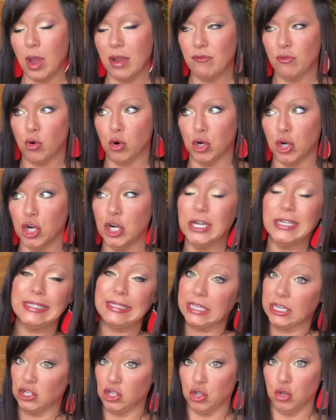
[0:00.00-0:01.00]
I've ordered
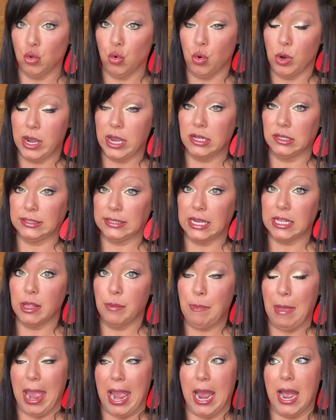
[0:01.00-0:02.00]
essential oils in the
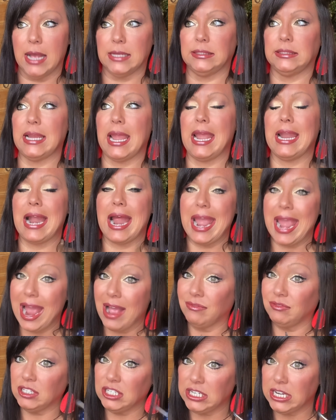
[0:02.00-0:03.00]
past, and I
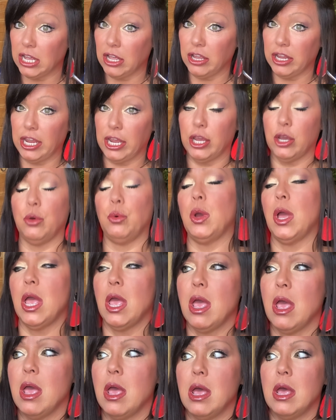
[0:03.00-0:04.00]
have to tell you,
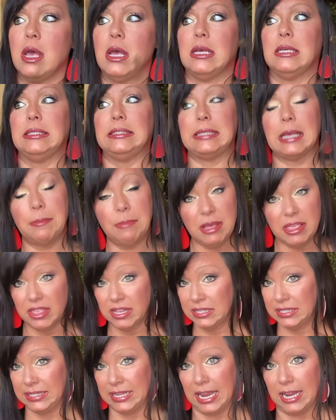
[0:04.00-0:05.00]
some of
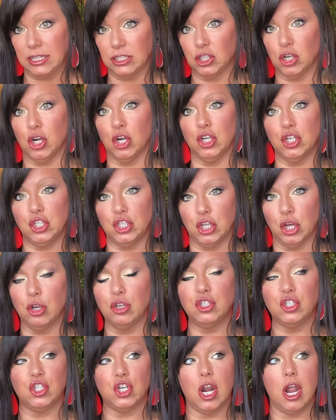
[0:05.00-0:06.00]
the scents are so
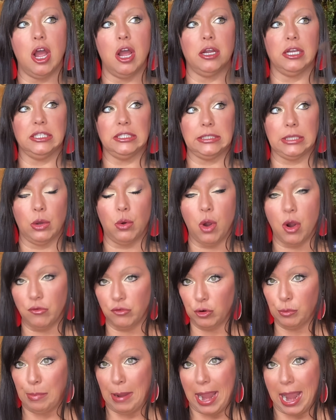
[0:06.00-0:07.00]
strong and so
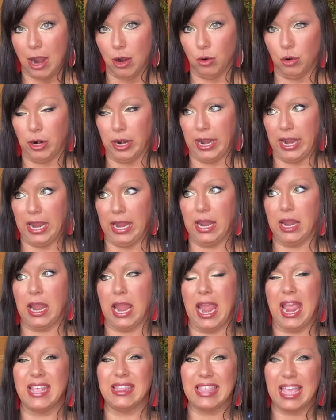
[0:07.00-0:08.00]
overpowering,
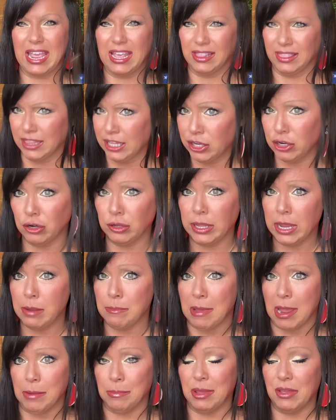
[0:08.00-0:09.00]
and they literally
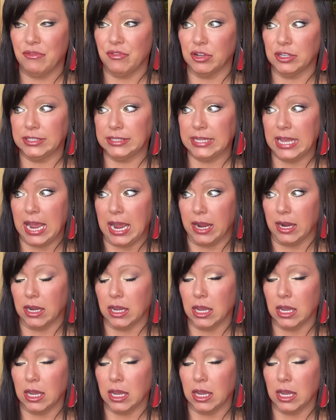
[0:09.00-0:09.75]
make me feel sick.